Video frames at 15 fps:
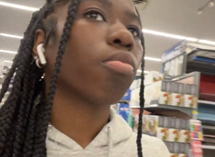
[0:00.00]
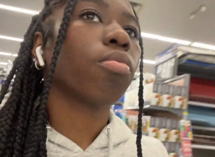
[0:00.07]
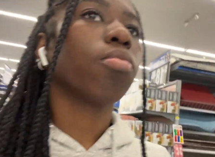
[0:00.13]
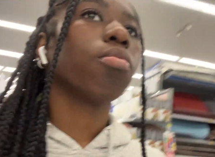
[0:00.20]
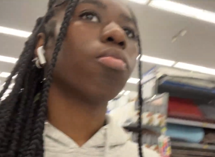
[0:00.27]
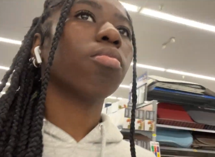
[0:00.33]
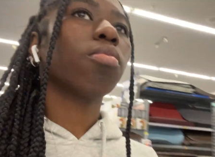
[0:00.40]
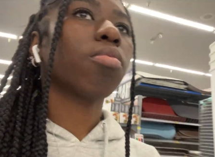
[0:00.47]

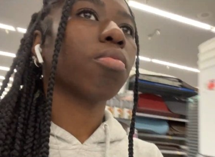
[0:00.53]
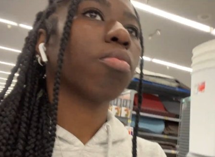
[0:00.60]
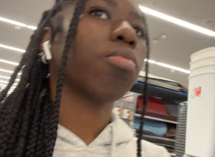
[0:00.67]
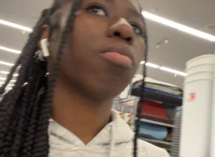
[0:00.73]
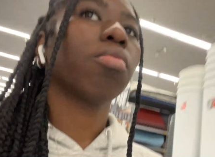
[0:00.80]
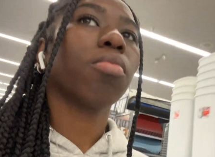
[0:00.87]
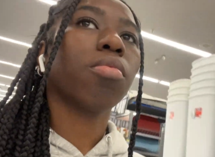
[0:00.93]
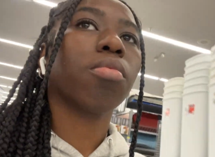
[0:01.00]

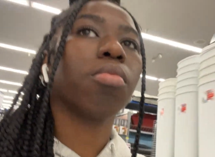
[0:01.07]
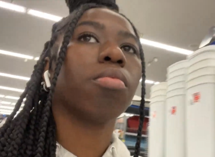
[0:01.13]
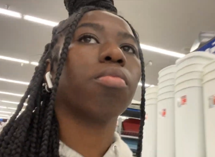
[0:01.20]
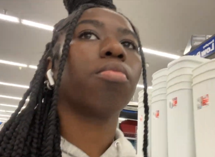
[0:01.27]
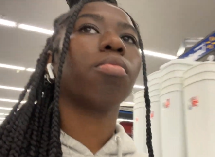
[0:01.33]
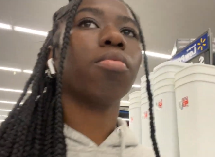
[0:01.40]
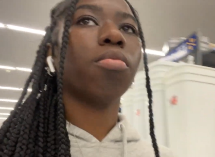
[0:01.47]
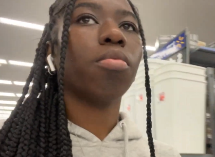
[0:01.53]

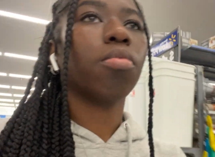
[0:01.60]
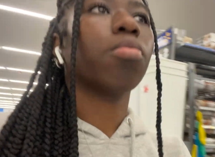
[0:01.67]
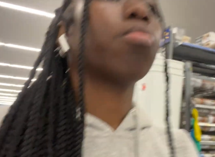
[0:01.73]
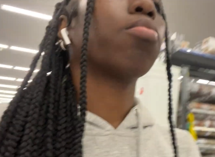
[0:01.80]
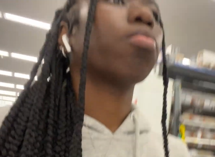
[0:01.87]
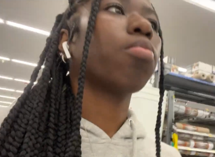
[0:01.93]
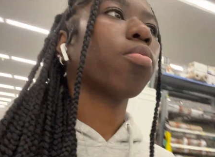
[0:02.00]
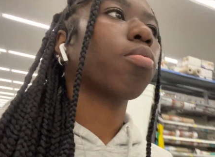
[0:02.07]

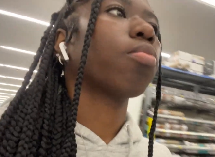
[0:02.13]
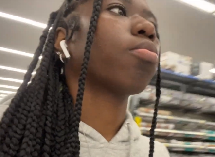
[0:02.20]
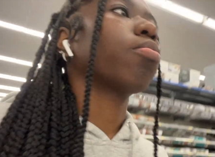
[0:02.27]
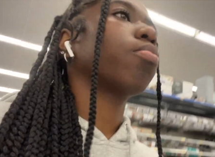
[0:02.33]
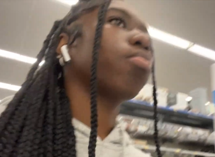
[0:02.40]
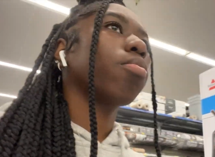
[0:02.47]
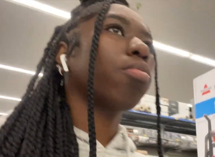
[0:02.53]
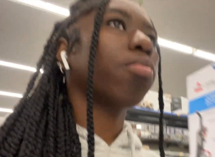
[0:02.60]

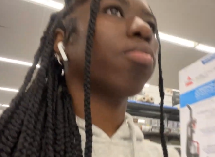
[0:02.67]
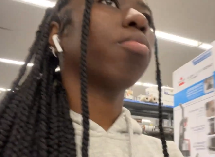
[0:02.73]
[no speech]